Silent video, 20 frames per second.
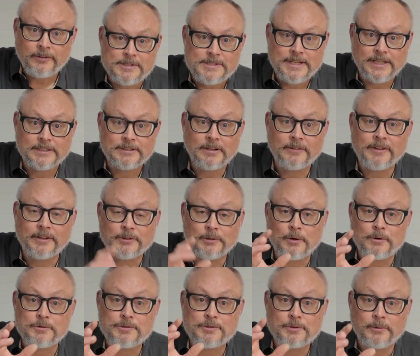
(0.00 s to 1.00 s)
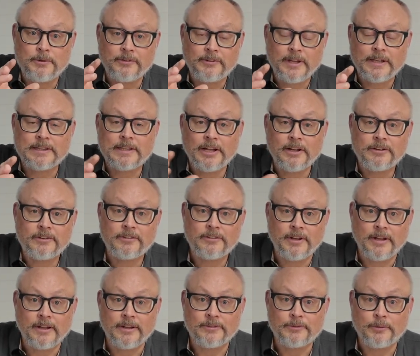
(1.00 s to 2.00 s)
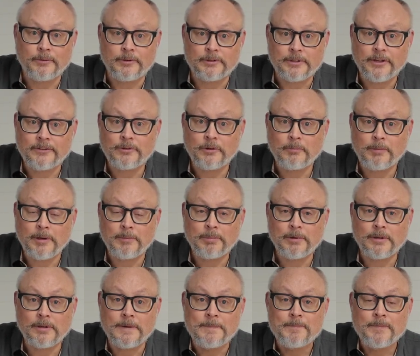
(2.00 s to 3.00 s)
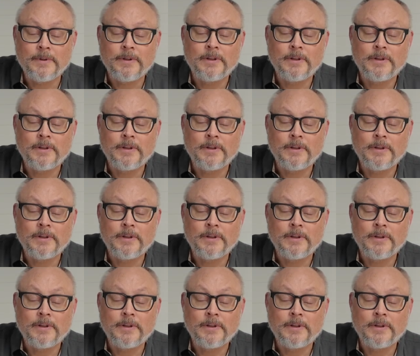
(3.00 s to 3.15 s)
signal that goes to the satellites and to the rescue people,